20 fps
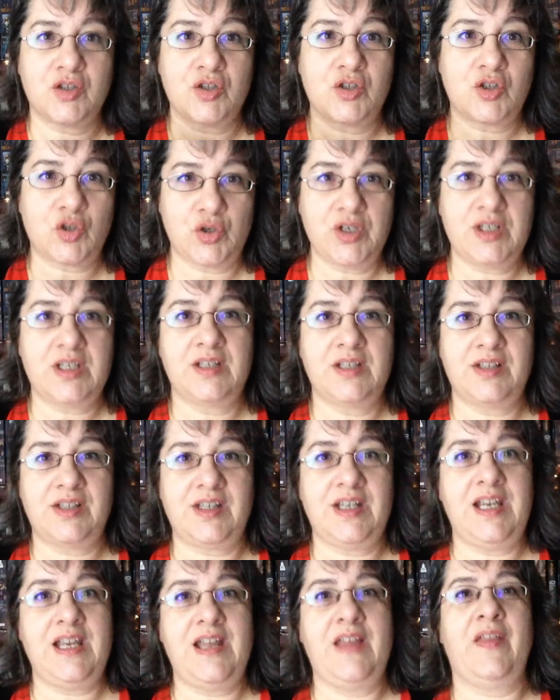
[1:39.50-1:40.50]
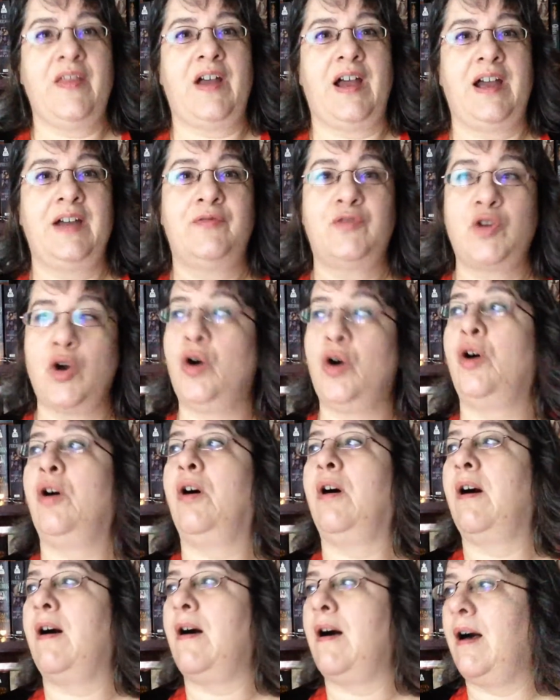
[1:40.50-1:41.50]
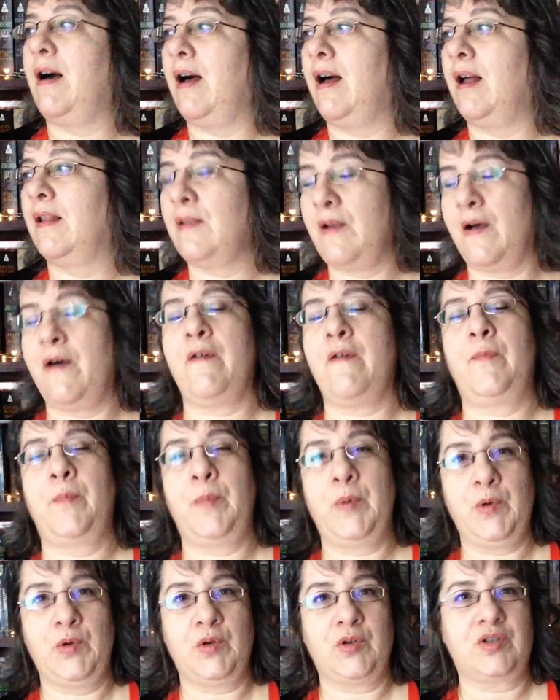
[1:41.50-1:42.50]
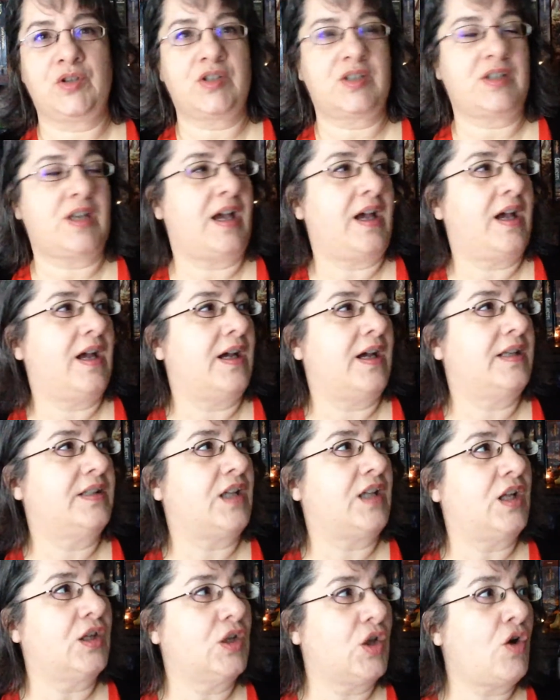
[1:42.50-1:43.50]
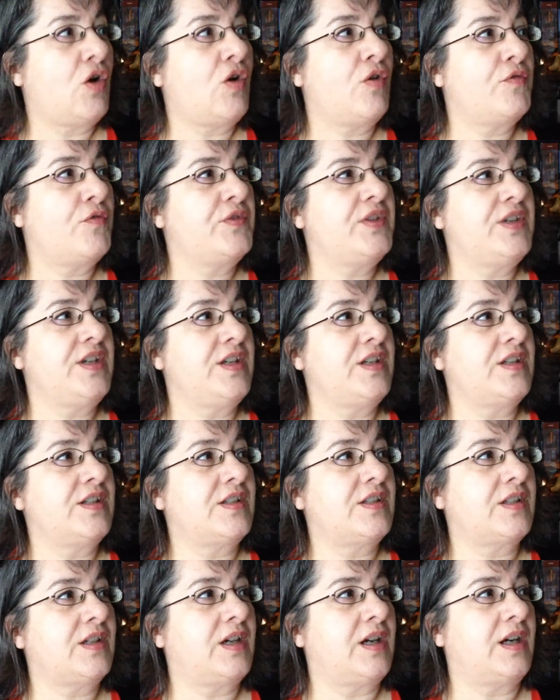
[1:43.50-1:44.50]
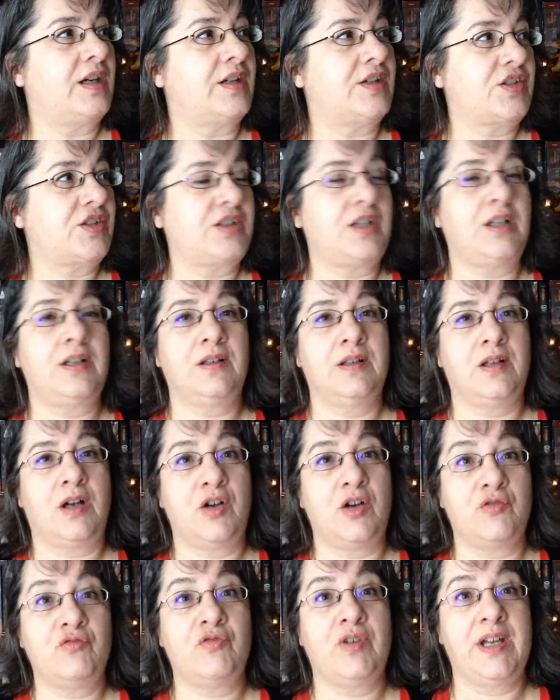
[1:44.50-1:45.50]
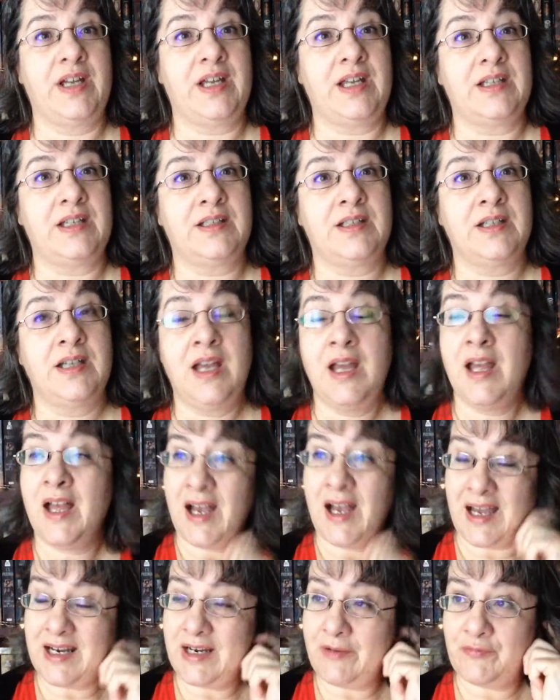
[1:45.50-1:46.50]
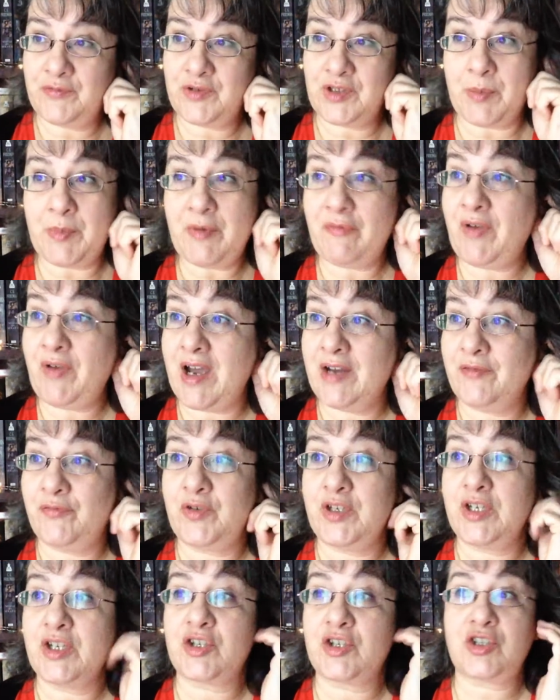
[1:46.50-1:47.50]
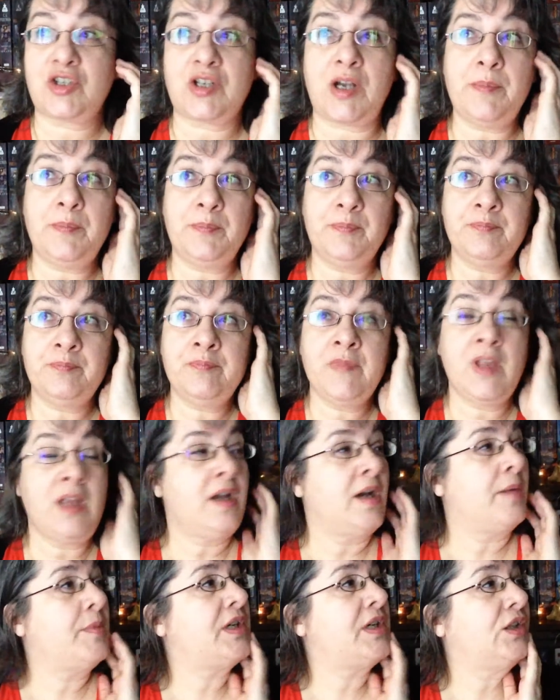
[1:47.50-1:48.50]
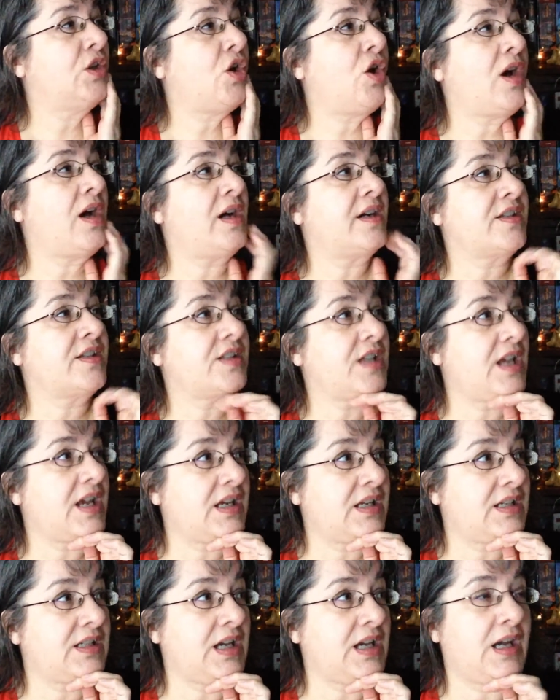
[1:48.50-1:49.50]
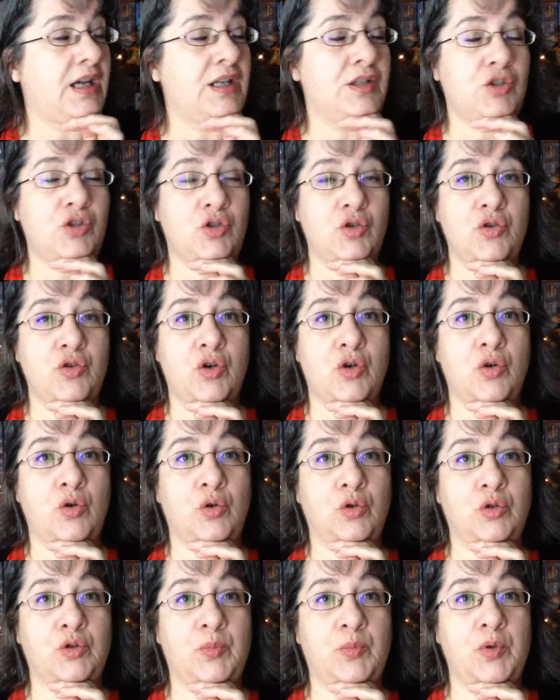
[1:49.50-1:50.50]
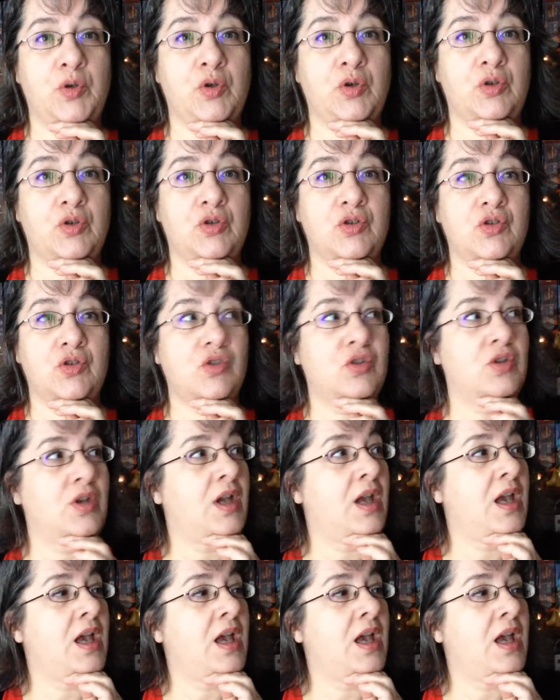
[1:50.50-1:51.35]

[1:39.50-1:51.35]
So you can see that I've got a lot of books, and a lot of these are still unread, and some I've had for years. A lot are second hand, so they're old books.